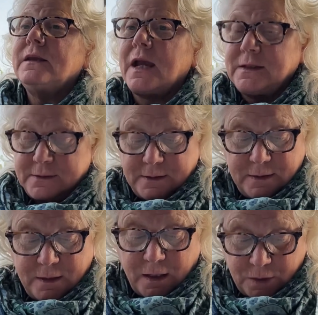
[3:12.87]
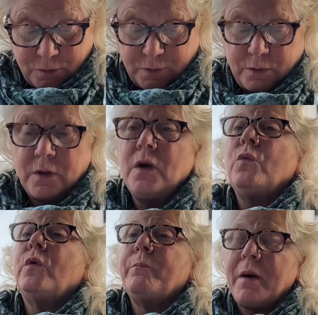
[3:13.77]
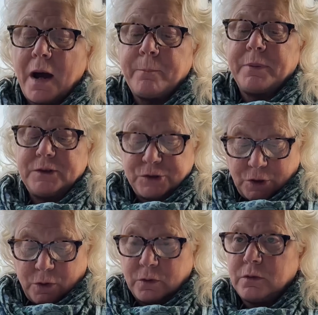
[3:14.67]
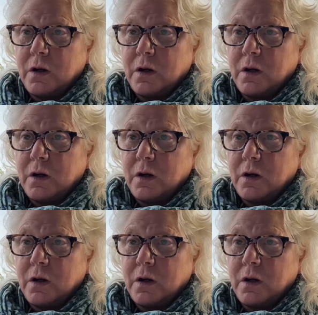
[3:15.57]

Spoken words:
1900 when Papa Joe,